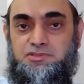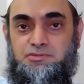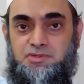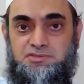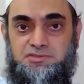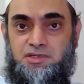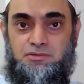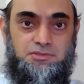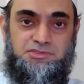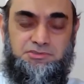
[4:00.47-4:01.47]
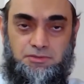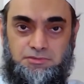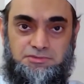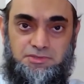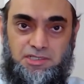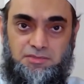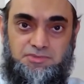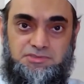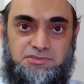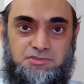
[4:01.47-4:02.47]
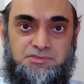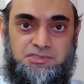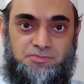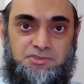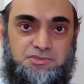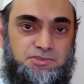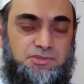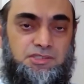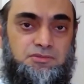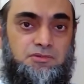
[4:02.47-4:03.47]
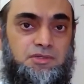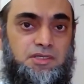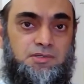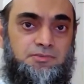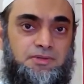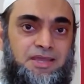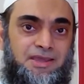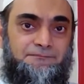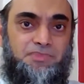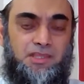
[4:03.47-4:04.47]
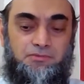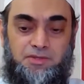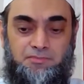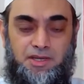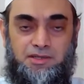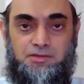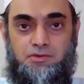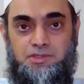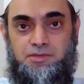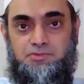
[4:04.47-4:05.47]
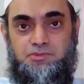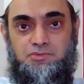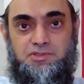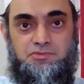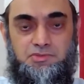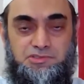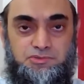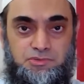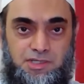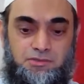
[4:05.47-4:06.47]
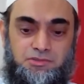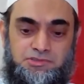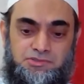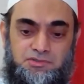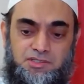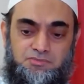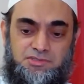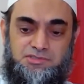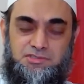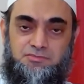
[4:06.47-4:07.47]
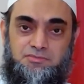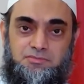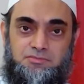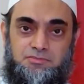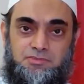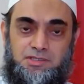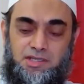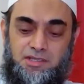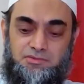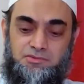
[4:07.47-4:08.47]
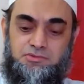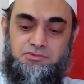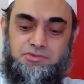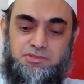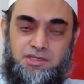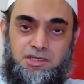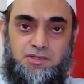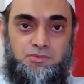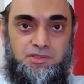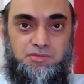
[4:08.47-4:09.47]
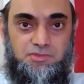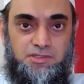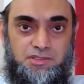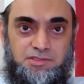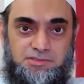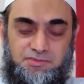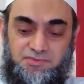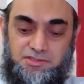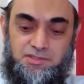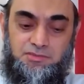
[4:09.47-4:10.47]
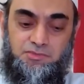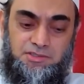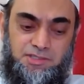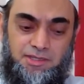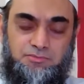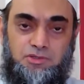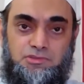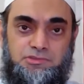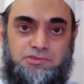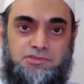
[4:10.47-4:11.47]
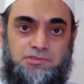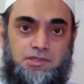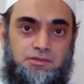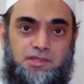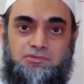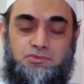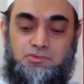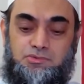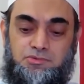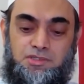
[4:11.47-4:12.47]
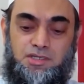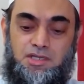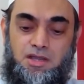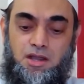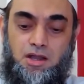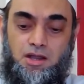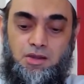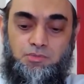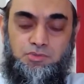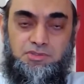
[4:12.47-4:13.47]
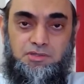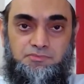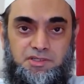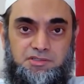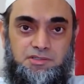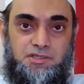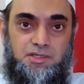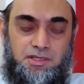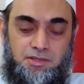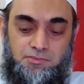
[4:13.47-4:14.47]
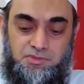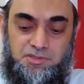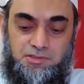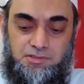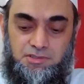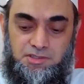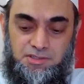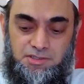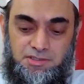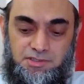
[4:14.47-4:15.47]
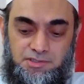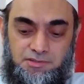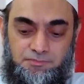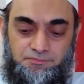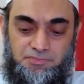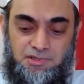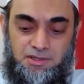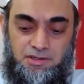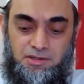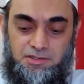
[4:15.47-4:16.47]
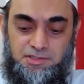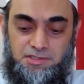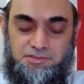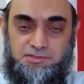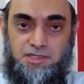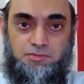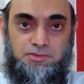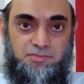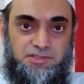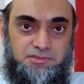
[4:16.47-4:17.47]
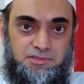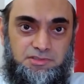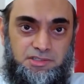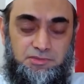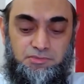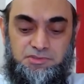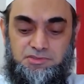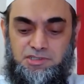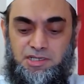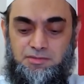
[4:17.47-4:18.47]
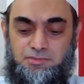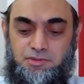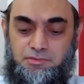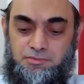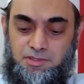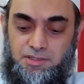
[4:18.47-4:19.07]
the question already solved. Talaq-e-Bid'ah is not accepted. So there's no need of remarrying. All you have to do is raju. And also, even someone has an issue of talaq, or even it's affected at 1 time, also the scholar has to go through it. How was it affected? Was it done at the time of the menses, and was it time of